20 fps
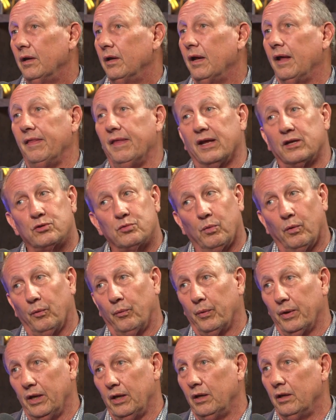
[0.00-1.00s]
And that's what
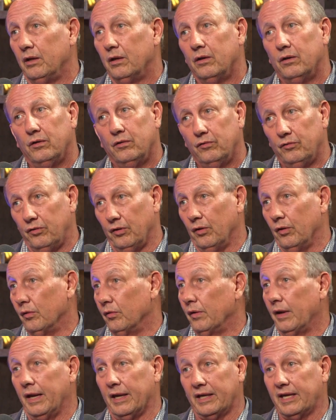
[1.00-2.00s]
we
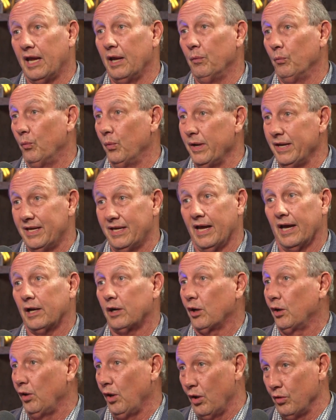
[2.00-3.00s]
do. And can we get
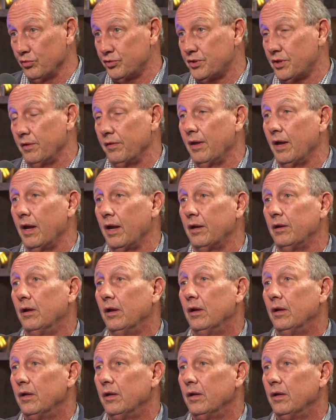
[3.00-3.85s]
close to that?